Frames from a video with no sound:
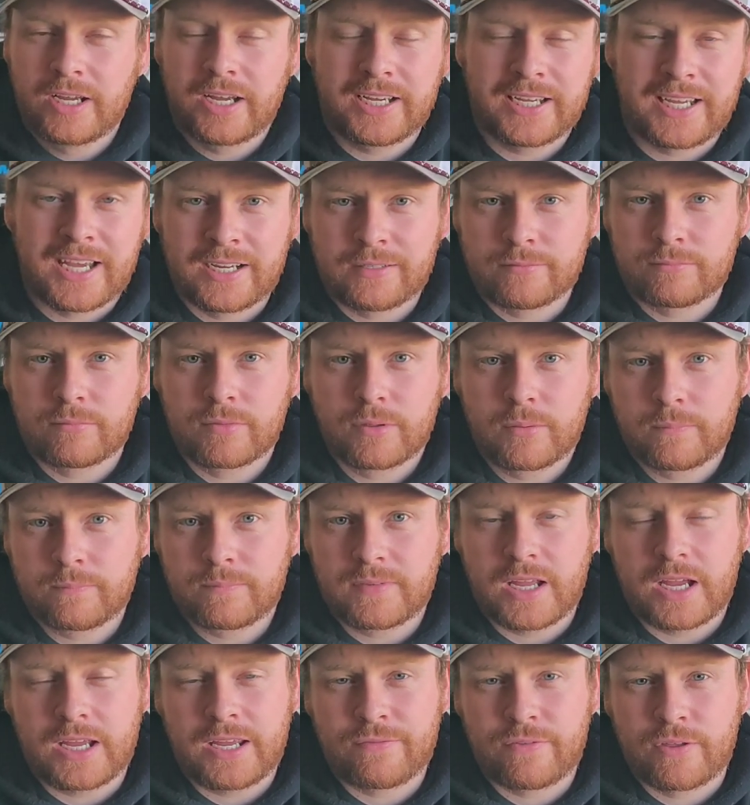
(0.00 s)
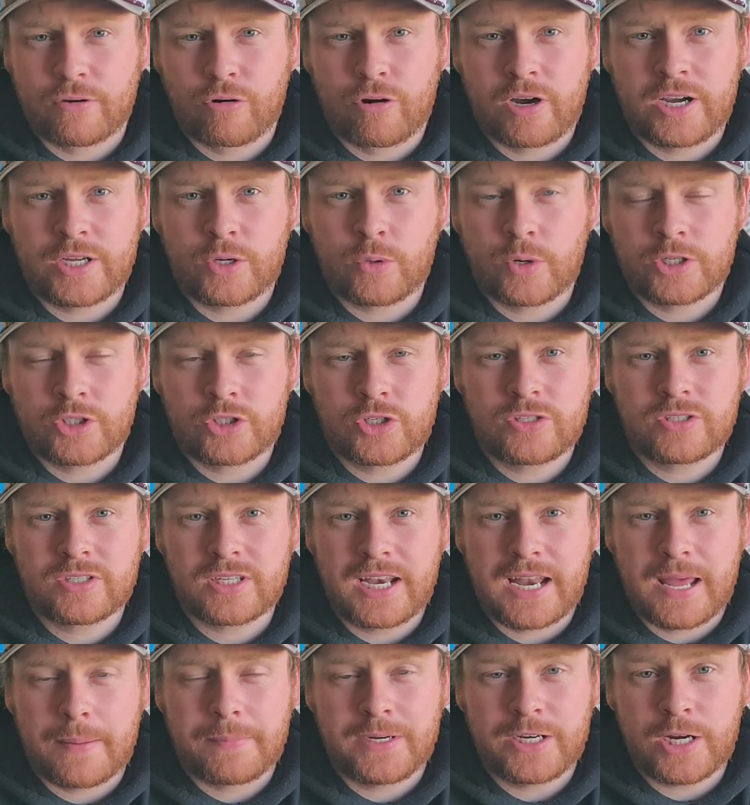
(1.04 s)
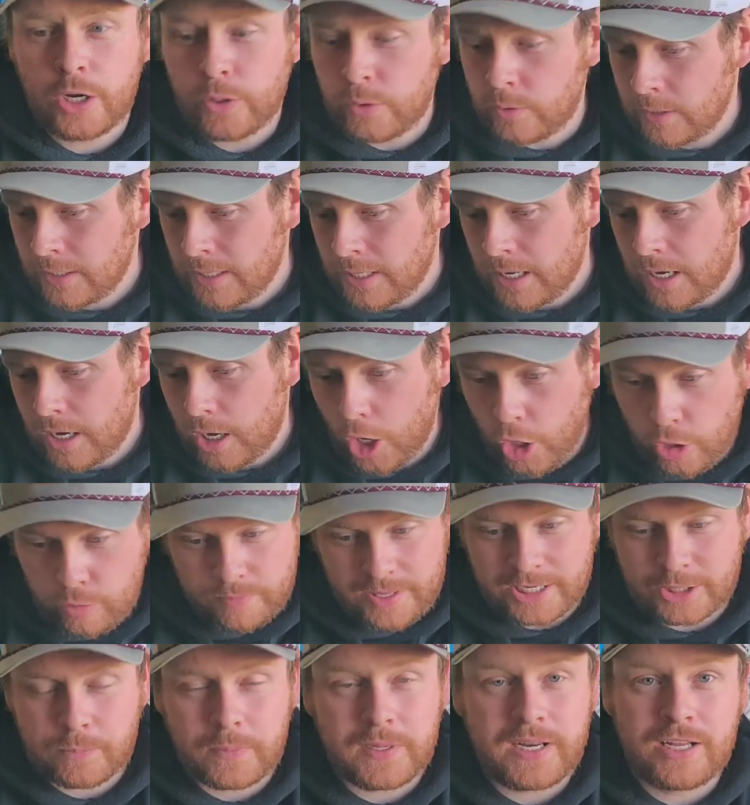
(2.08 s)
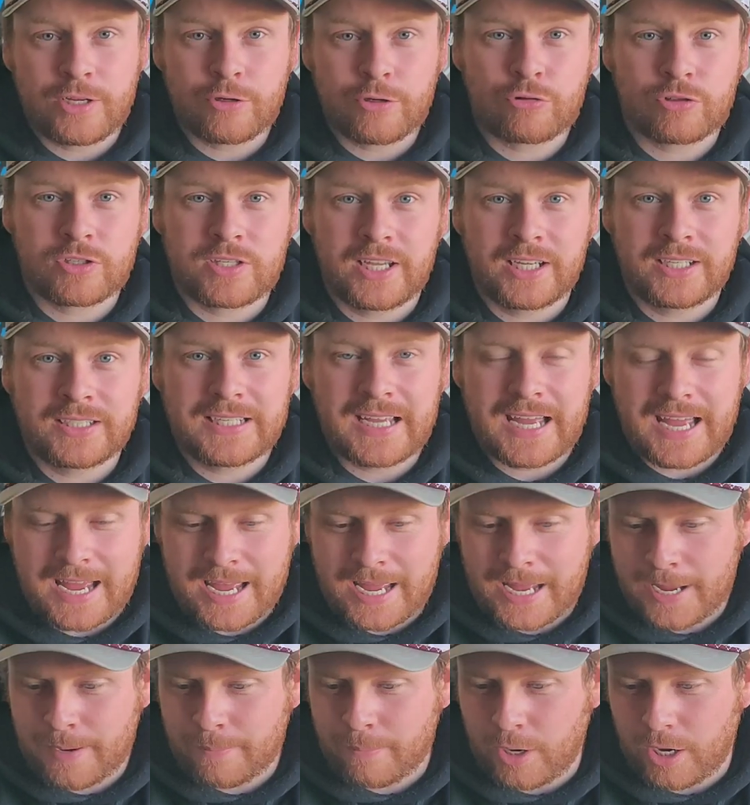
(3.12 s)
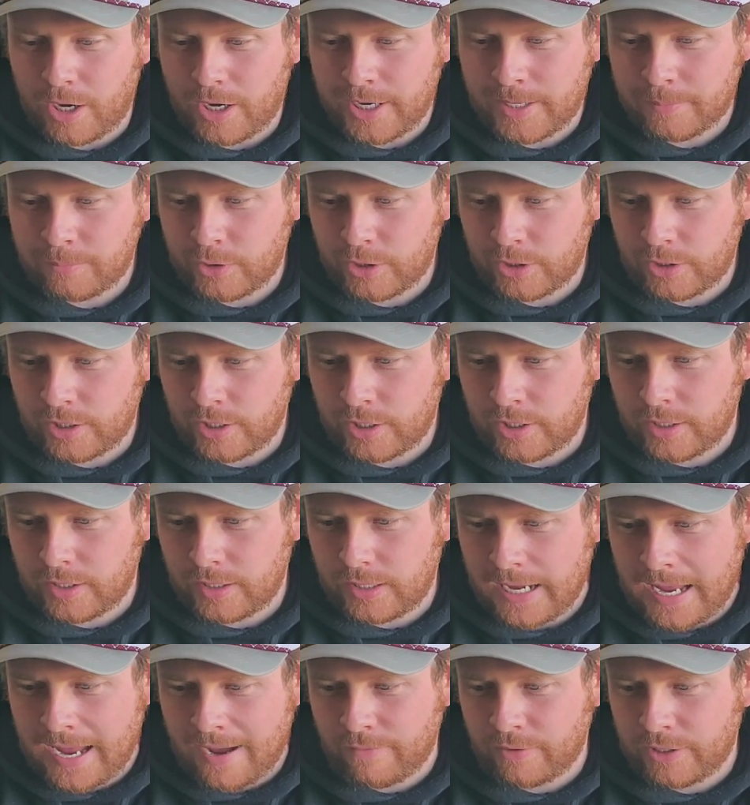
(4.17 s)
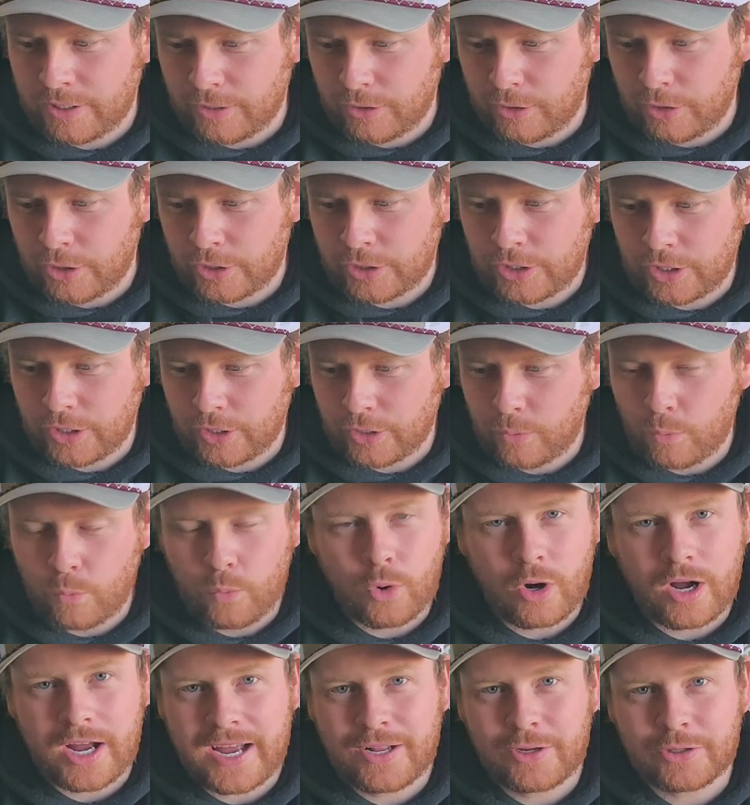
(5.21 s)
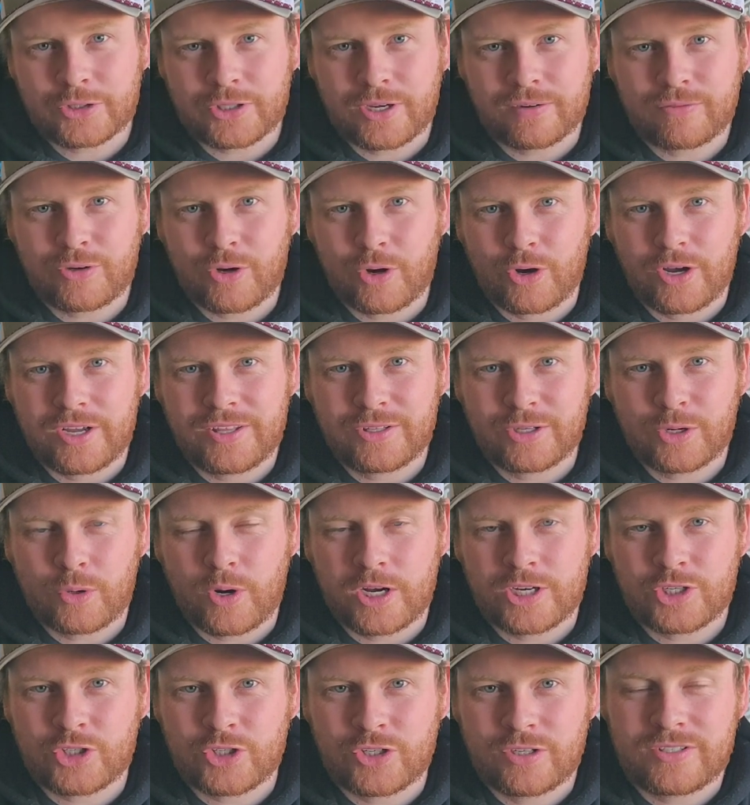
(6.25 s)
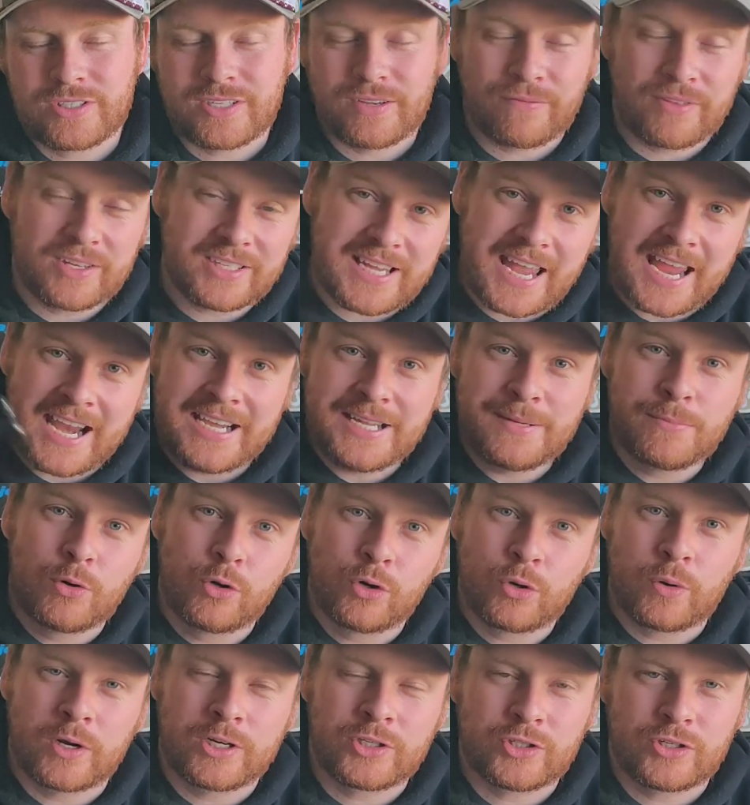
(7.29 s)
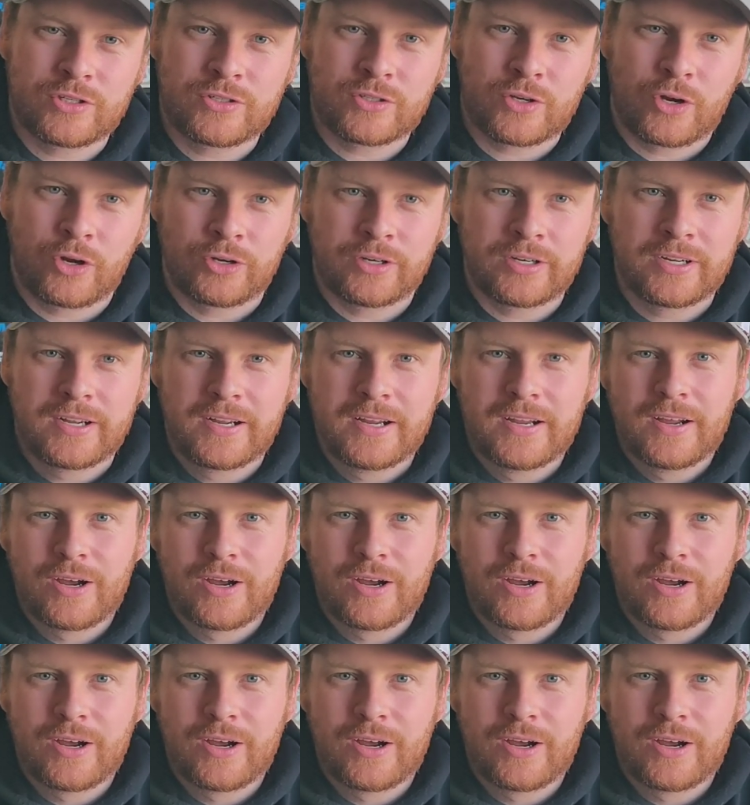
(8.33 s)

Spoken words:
again, if there are any questions, let me know. Hope that's been interesting. I'm going to have a little look at what else I've got in the questions. If there's any more questions on